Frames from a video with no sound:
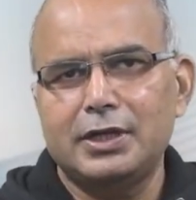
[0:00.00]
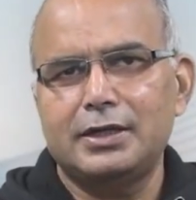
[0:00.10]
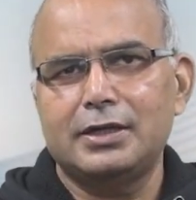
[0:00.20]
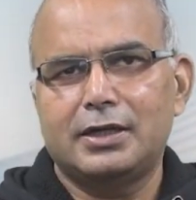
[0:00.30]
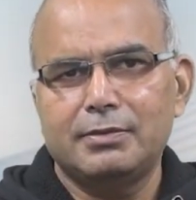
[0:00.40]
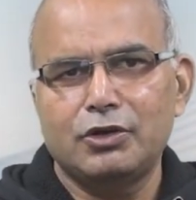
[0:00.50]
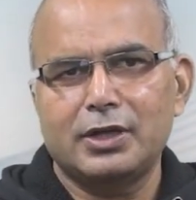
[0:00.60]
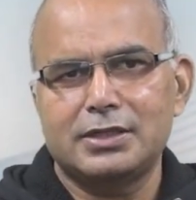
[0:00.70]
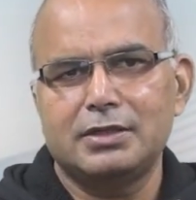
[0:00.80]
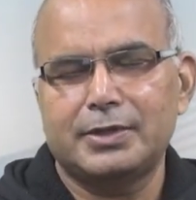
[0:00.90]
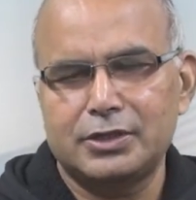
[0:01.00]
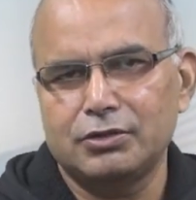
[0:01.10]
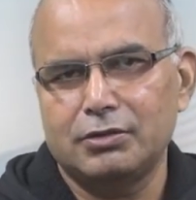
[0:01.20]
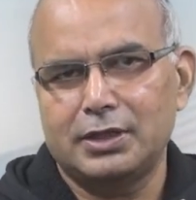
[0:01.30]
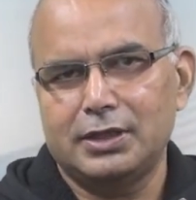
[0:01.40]
that in a democracy
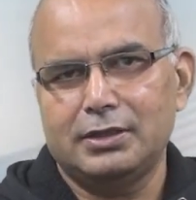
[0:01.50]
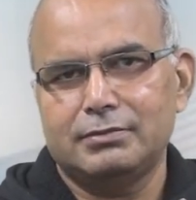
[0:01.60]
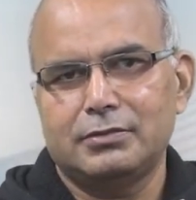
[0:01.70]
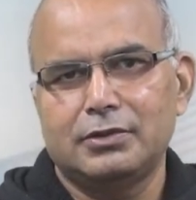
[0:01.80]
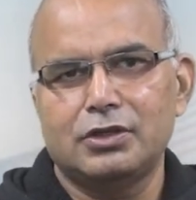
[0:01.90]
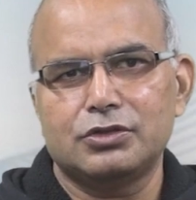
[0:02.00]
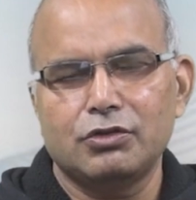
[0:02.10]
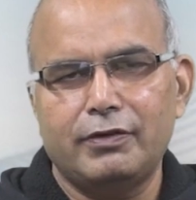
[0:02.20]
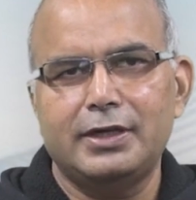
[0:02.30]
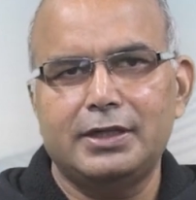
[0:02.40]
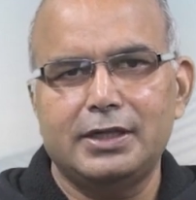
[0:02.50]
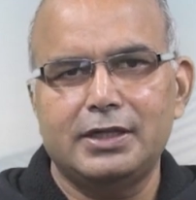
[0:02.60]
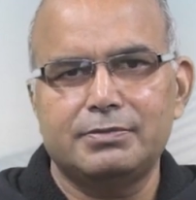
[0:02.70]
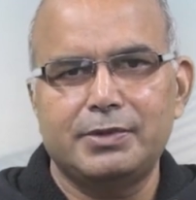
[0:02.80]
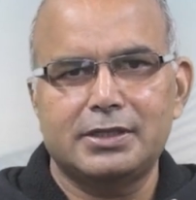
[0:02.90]
particularly, the sovereignty
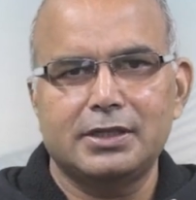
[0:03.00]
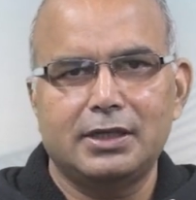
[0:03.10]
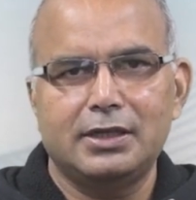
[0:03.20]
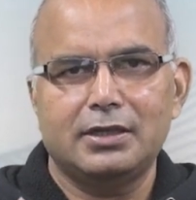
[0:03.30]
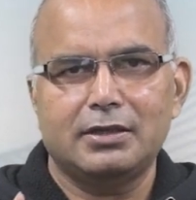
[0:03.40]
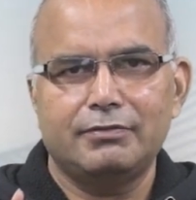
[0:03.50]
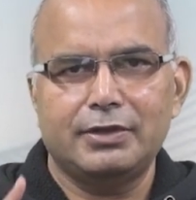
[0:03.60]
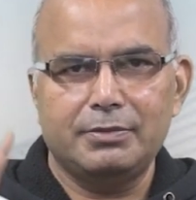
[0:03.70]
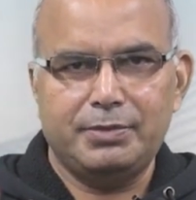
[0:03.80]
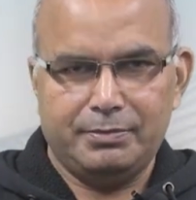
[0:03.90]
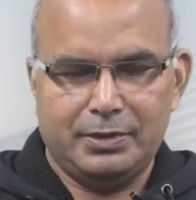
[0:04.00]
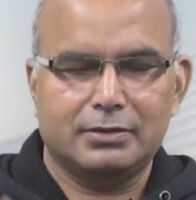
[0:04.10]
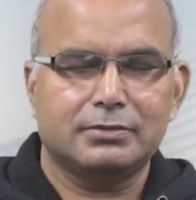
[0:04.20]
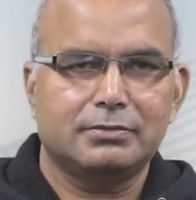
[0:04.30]
is basically with the people.